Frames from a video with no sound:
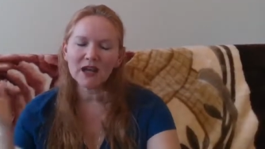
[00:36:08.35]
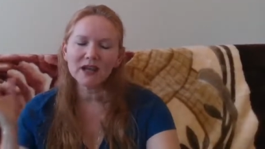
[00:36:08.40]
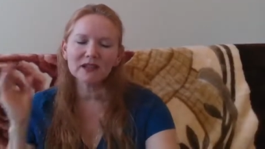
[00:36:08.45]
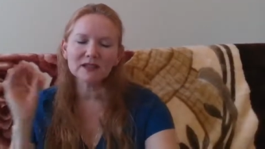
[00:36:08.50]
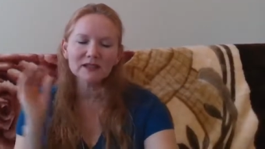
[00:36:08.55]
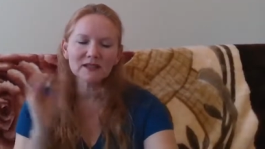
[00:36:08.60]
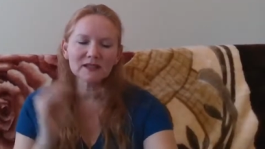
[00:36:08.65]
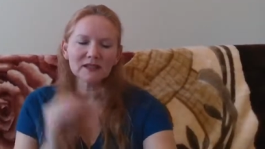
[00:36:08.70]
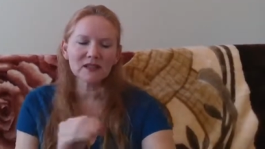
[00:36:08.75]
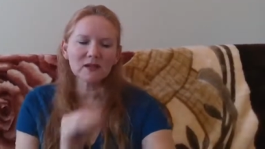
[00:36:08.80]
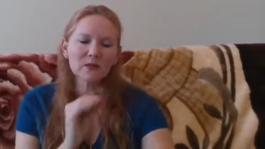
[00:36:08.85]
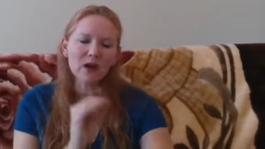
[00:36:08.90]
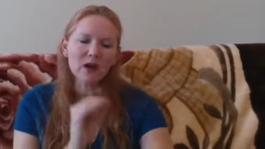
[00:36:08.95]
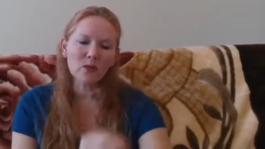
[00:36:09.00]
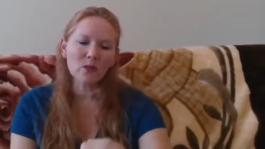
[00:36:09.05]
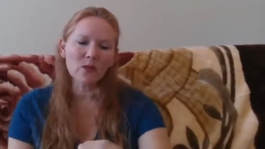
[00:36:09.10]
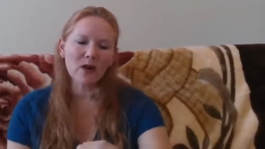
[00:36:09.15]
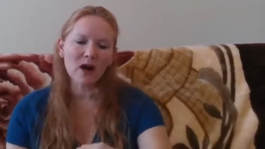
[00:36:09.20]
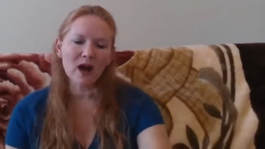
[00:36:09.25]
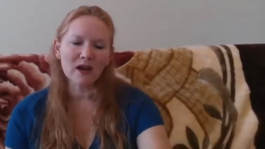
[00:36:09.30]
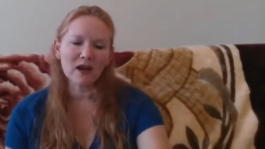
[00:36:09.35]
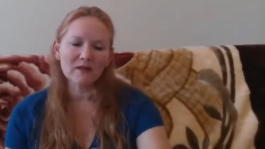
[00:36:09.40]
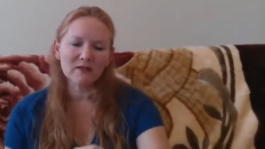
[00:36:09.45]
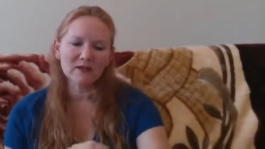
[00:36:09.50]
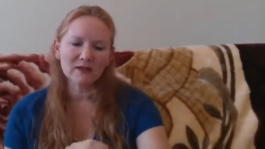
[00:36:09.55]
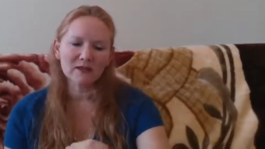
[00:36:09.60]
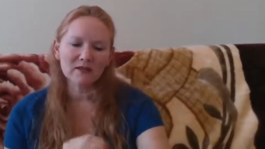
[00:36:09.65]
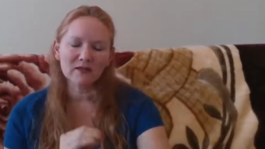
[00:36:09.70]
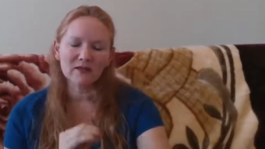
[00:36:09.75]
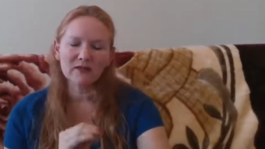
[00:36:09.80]
could see my
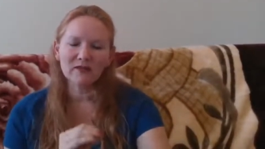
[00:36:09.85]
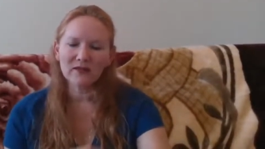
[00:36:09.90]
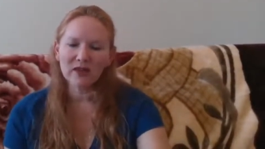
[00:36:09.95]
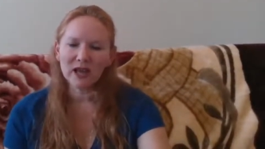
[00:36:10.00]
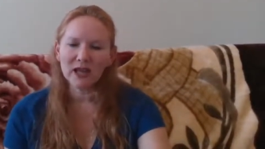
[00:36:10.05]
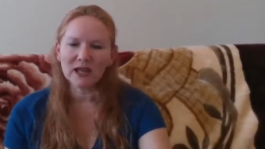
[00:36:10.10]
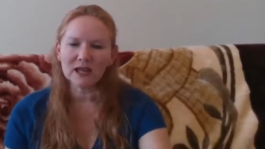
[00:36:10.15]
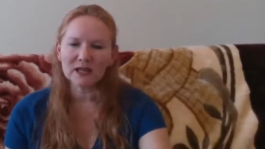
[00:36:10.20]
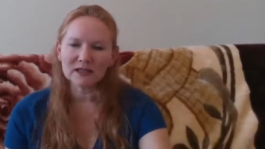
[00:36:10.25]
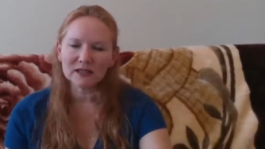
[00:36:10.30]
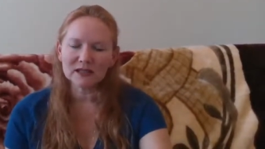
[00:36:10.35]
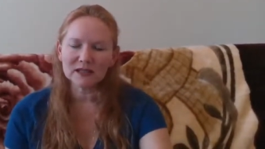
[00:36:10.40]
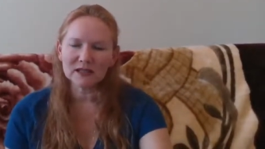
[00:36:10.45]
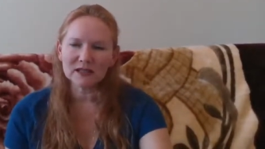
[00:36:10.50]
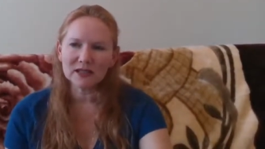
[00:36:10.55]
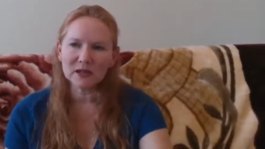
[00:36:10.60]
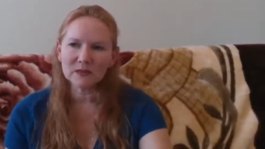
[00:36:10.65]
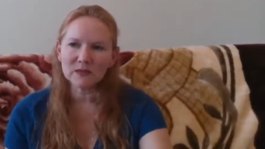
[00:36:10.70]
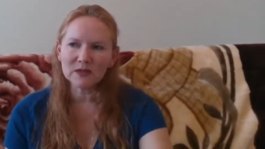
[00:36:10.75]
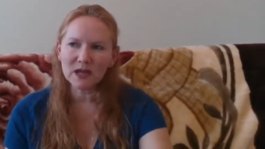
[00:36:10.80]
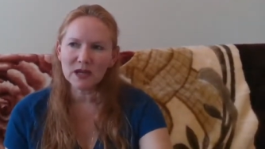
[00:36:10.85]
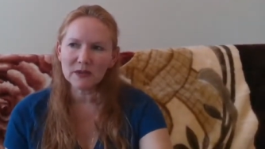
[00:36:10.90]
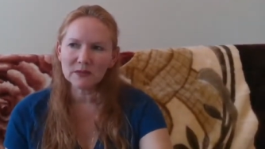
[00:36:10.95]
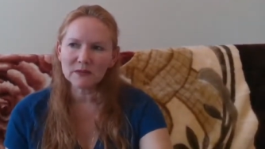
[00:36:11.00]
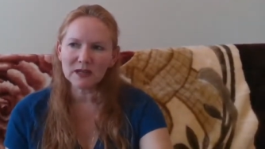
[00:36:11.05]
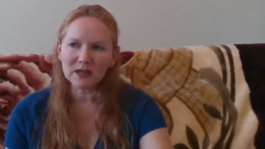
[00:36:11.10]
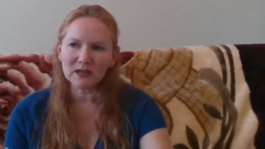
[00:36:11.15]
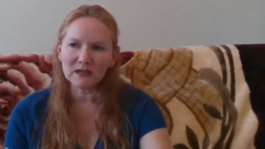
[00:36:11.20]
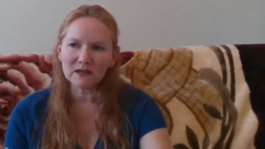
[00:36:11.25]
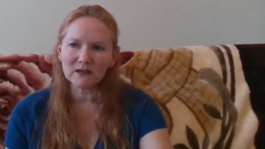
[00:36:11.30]
wife's face, and
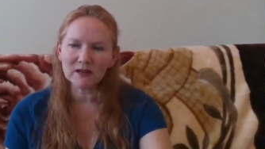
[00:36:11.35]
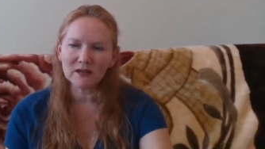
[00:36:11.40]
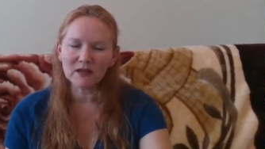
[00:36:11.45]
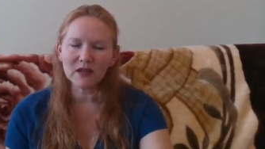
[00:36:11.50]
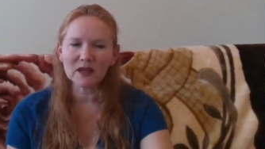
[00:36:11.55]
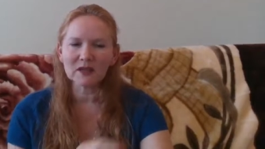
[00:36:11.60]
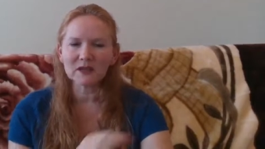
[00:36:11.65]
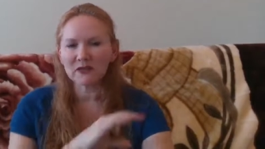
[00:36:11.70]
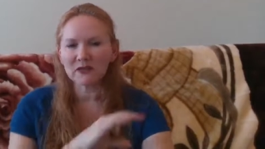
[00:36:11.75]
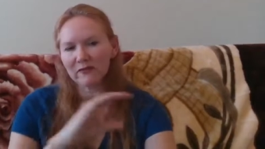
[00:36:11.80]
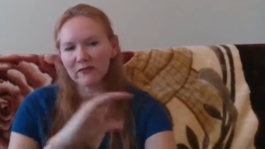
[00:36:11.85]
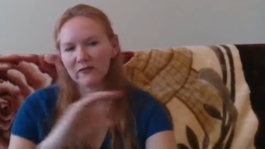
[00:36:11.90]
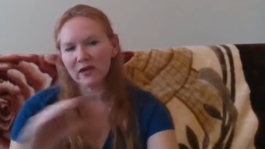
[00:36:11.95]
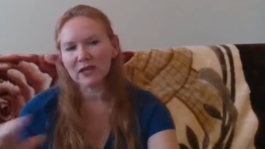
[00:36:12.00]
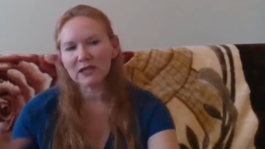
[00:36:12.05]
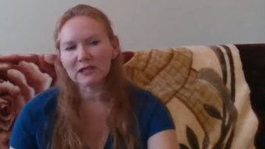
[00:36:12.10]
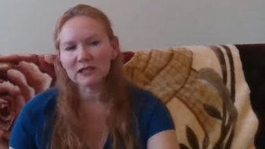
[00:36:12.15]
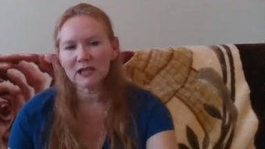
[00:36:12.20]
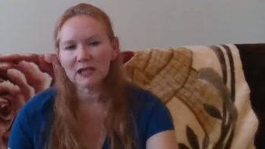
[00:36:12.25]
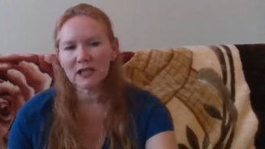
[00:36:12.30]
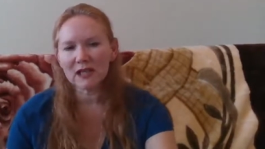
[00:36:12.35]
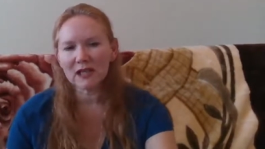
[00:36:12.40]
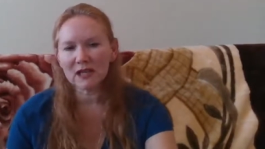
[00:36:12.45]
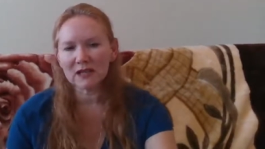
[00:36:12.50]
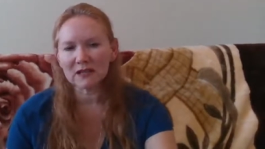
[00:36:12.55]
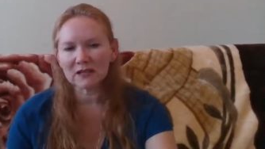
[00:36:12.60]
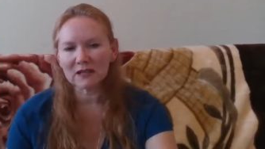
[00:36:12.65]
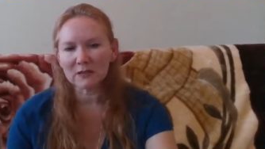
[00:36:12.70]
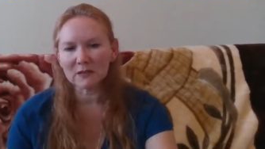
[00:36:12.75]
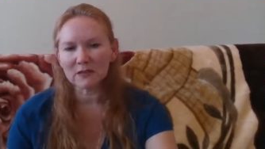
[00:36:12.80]
sometimes things are fuzzy,
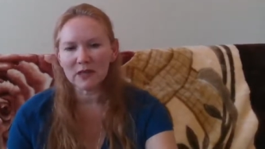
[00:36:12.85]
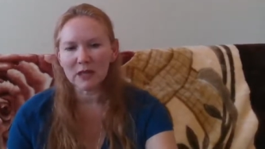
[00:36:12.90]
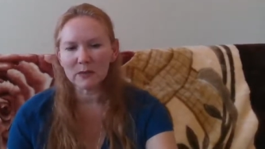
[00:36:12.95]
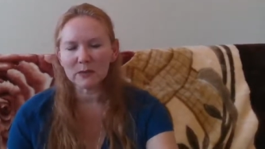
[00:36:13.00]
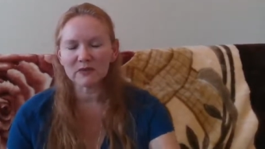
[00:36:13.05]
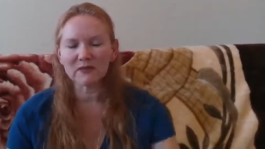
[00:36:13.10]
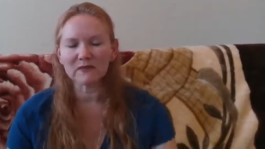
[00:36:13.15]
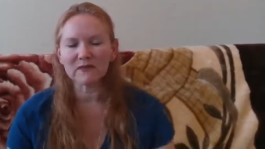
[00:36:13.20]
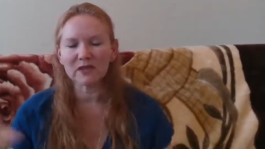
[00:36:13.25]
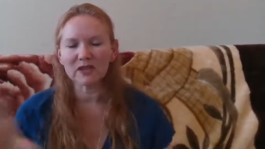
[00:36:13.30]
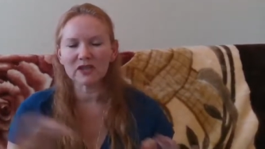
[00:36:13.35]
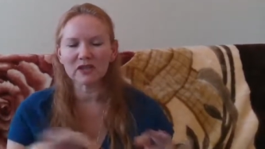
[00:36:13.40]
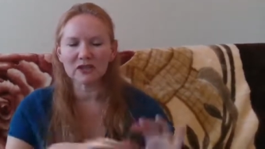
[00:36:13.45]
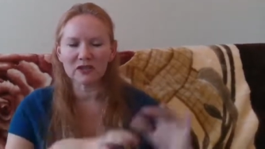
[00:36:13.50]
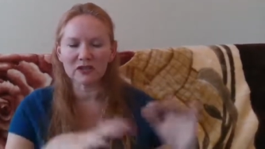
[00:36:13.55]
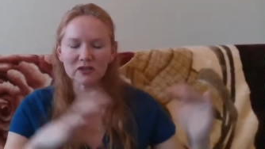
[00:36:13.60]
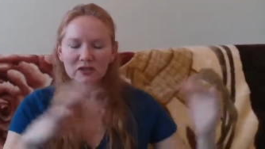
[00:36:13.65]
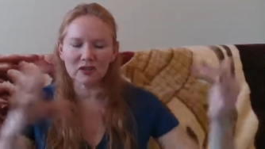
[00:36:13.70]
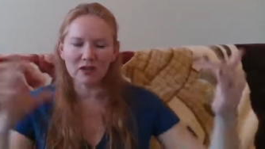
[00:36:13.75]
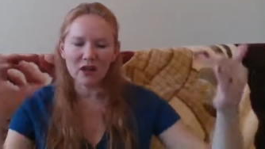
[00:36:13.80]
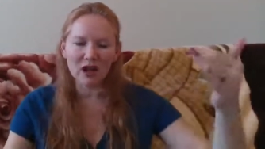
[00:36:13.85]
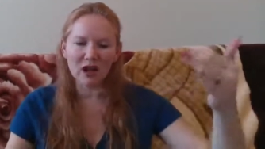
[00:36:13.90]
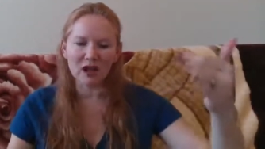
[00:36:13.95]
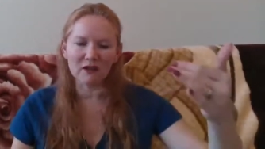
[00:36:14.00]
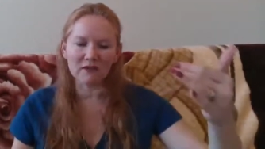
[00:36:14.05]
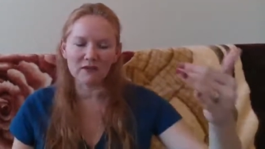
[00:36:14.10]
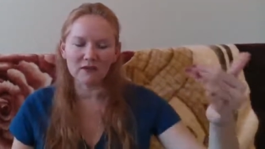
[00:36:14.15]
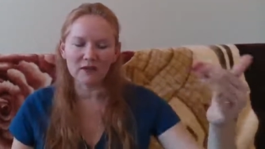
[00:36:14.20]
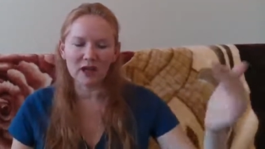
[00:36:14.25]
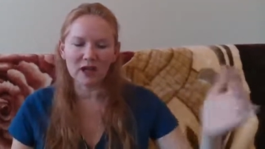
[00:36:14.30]
and sometimes the visions are kind
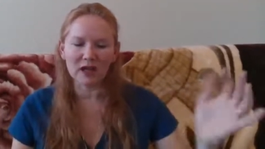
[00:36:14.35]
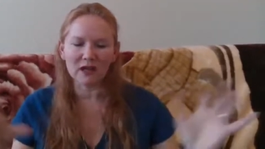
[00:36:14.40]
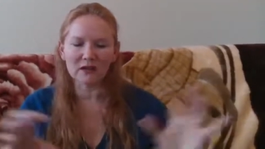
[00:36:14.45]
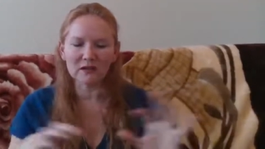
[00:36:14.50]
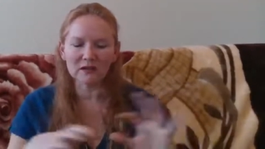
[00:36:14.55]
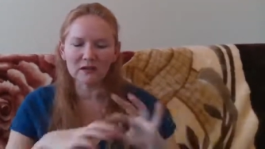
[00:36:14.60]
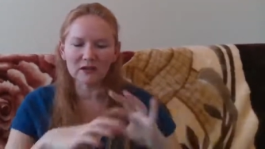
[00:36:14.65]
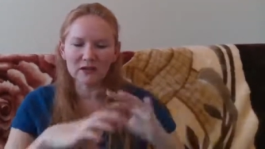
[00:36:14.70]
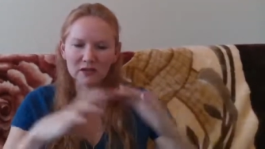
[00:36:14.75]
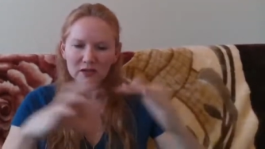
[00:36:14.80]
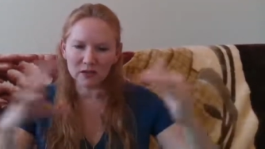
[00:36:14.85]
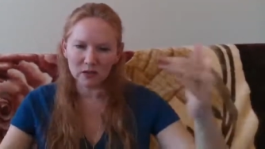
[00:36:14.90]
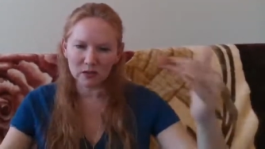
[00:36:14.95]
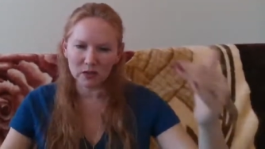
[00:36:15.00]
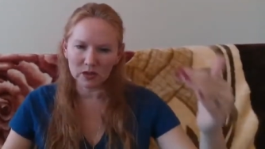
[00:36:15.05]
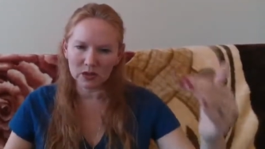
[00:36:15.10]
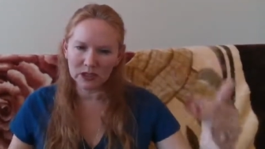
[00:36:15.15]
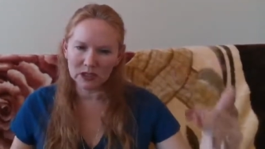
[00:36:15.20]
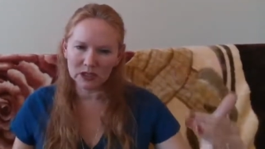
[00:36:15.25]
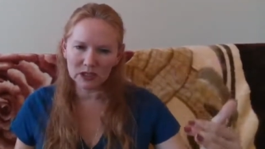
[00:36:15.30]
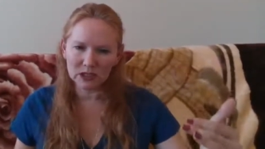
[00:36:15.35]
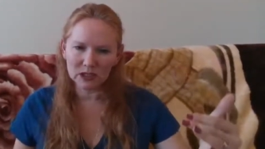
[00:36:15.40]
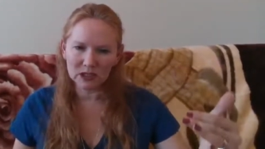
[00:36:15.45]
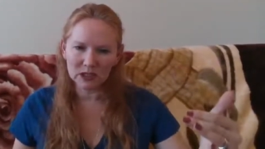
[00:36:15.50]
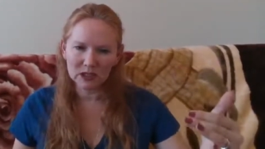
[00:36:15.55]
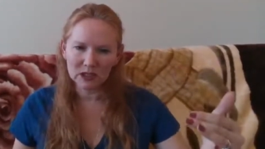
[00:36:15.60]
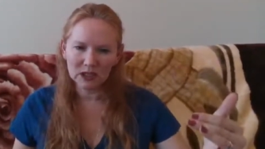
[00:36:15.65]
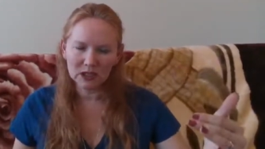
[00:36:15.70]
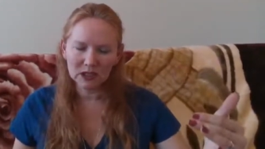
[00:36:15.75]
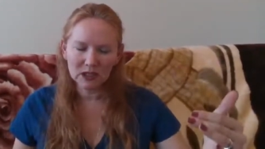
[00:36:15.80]
of like distorted.
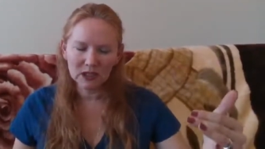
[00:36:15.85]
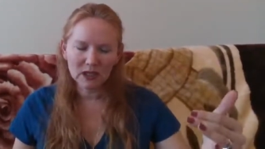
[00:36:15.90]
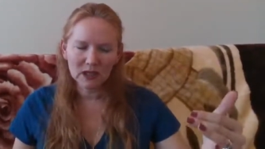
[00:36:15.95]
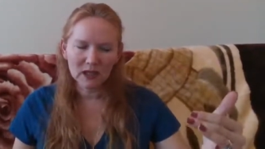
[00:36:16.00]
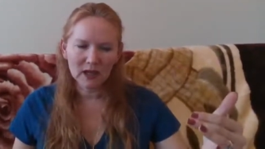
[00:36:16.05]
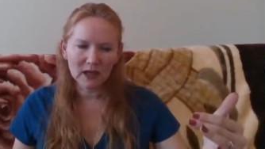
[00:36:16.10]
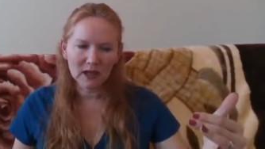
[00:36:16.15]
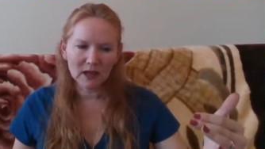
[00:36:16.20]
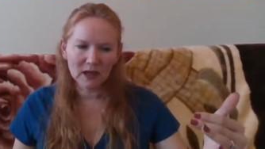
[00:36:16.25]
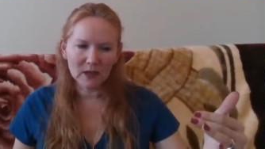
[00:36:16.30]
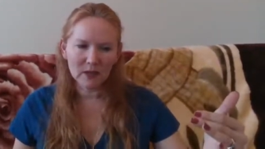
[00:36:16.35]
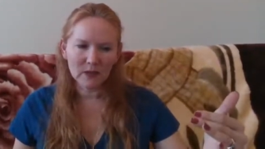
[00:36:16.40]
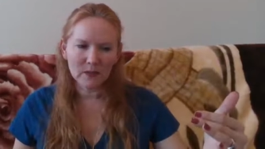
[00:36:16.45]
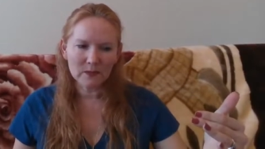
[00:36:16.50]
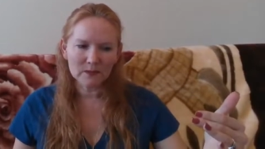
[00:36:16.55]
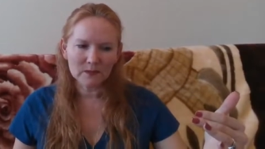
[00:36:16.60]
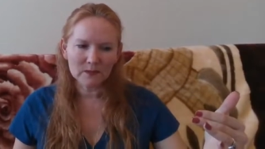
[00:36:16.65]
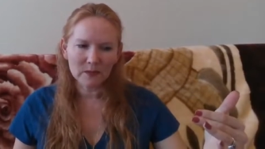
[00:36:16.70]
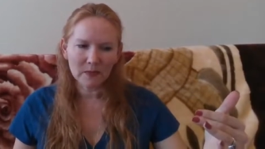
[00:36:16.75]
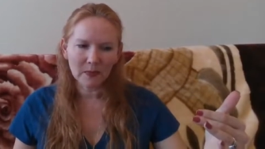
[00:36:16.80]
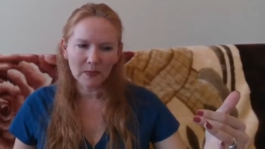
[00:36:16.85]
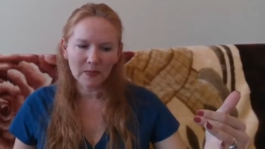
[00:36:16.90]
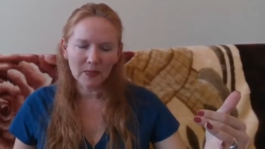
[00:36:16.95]
And